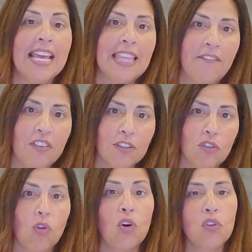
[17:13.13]
They feel
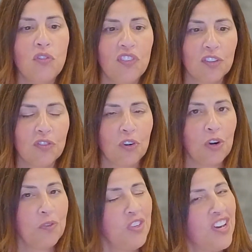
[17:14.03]
sorrow, you feel
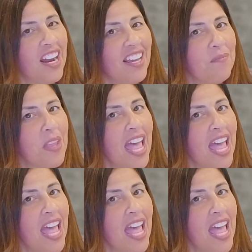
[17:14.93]
sorrow. You got it.